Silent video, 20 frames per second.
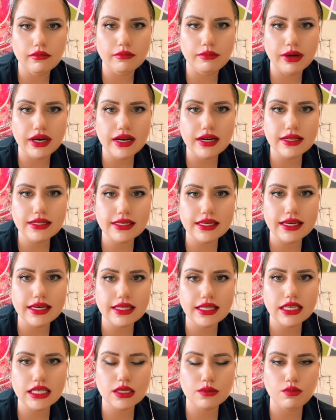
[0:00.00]
But it's
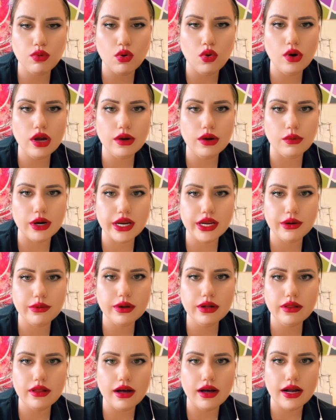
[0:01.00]
like this point where
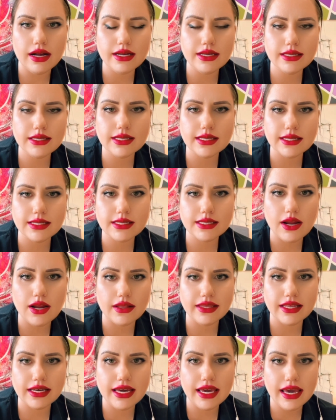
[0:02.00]
you realize that's
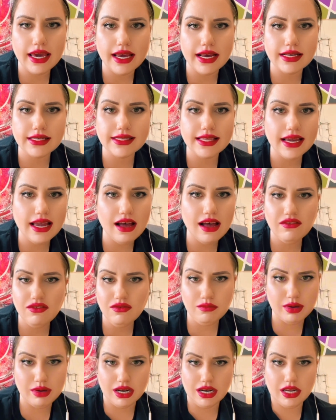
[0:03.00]
not the case. They
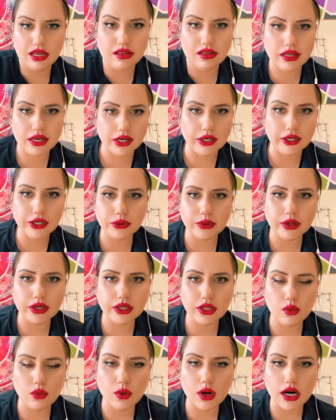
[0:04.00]
haven't been healing or
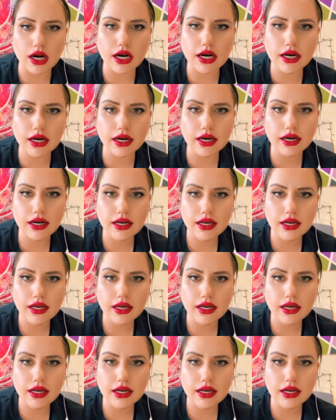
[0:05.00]
doing the work.